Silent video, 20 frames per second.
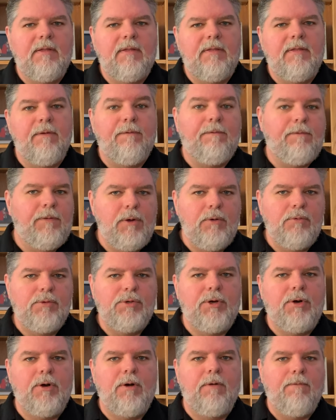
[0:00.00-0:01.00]
the
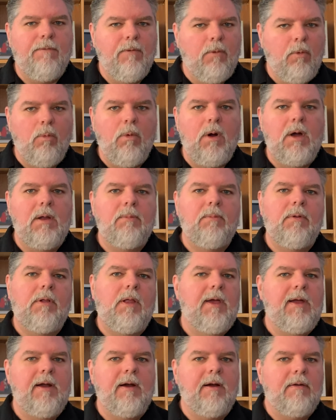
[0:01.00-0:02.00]
future for one
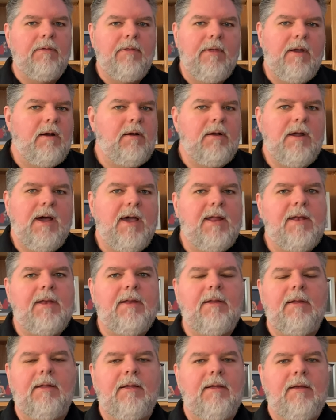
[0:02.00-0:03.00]
player. They're not
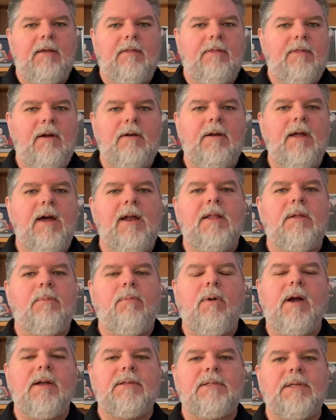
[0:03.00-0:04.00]
in the
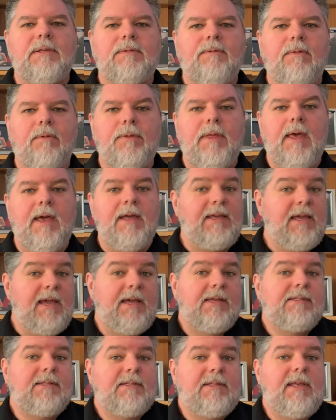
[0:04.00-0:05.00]
process for that.
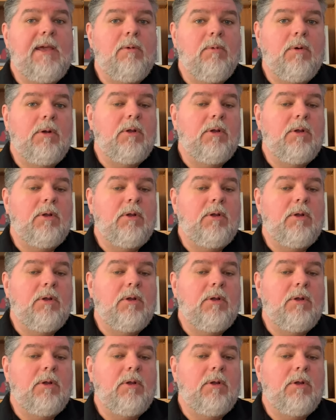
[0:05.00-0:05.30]
Yes, they were